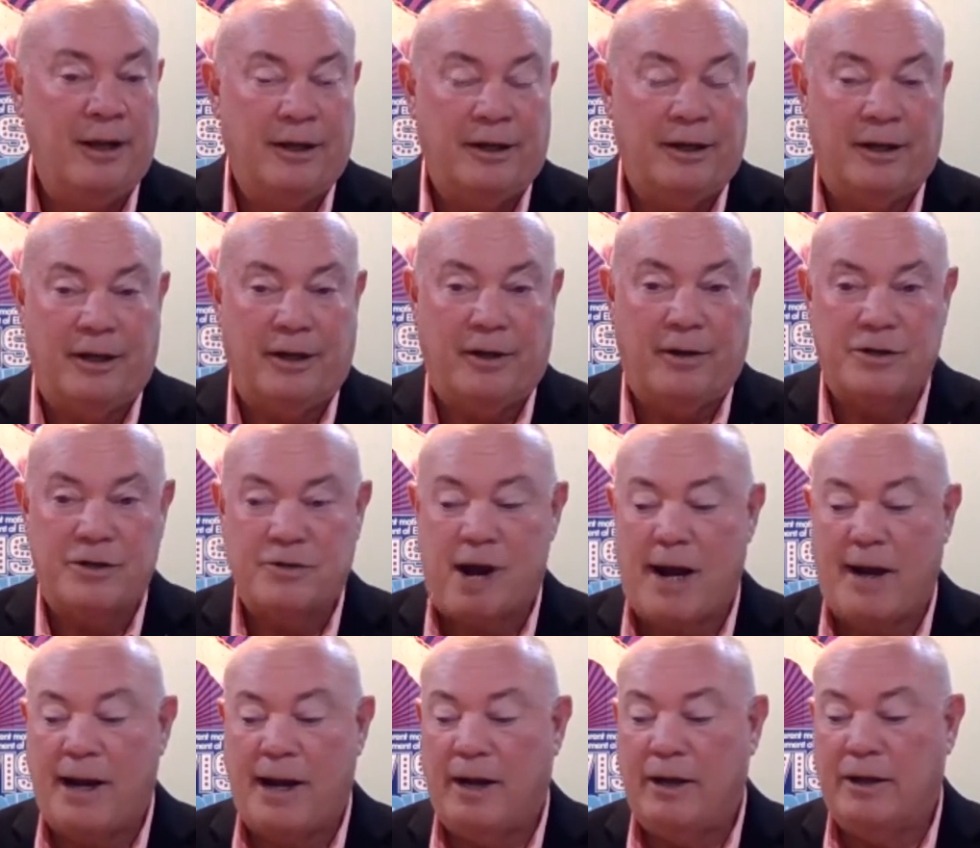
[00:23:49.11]
You know, it's
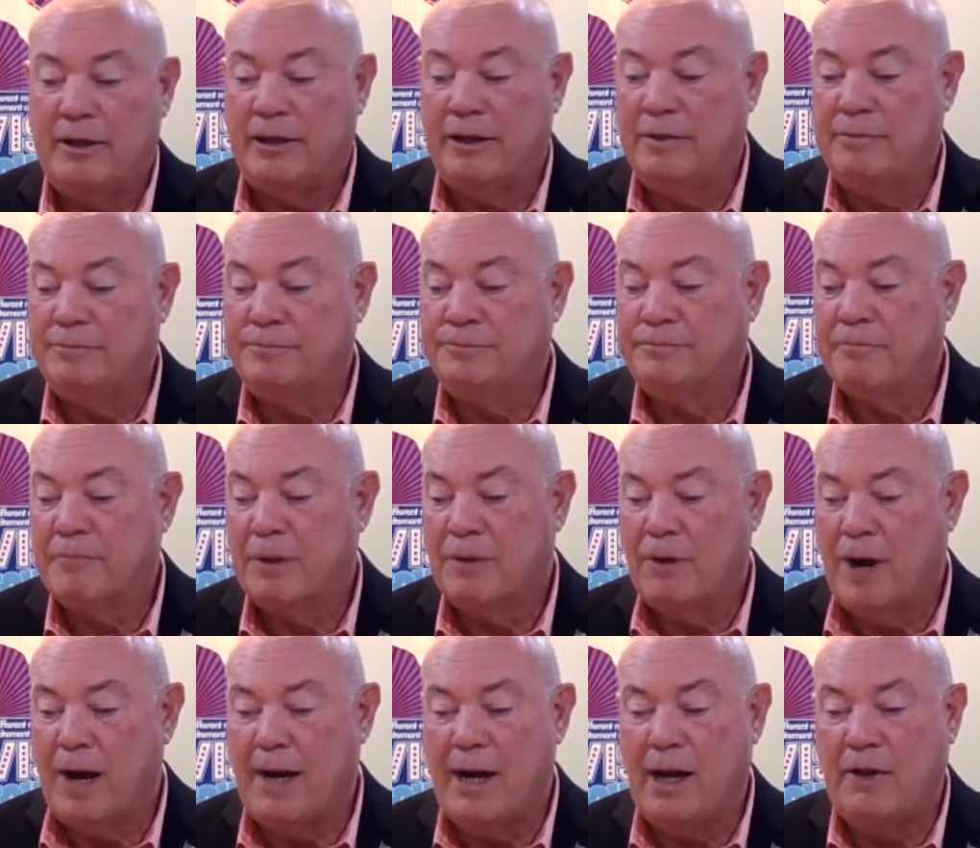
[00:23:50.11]
right out of the
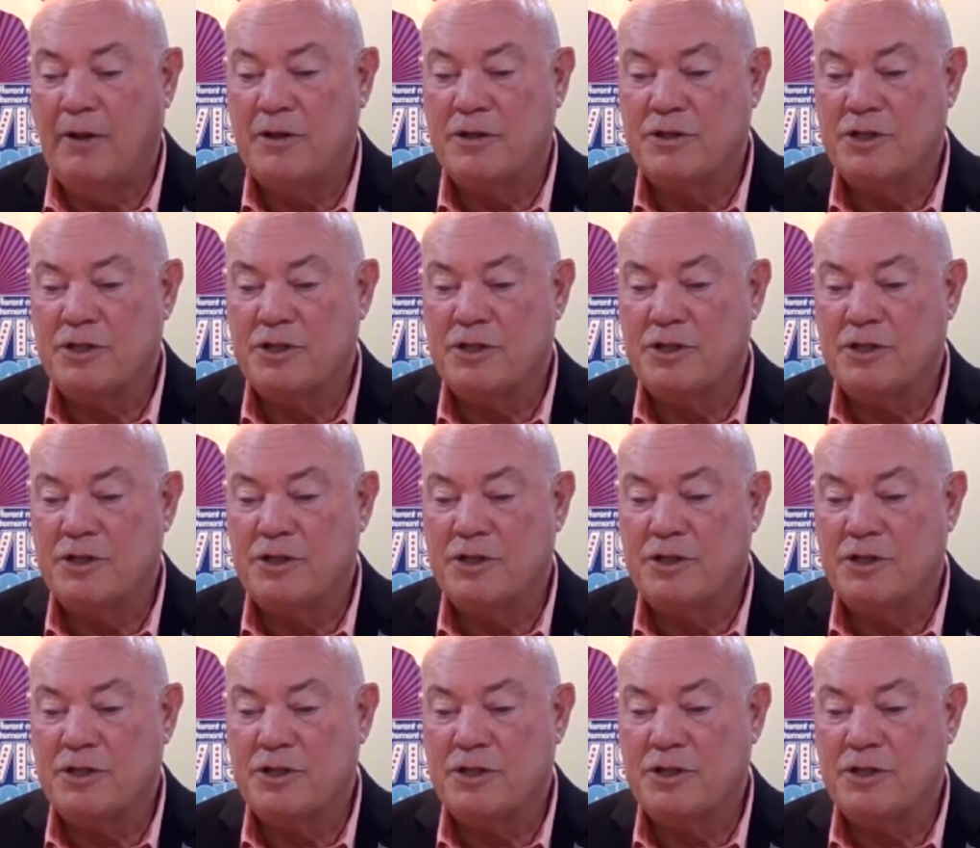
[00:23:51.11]
right out of the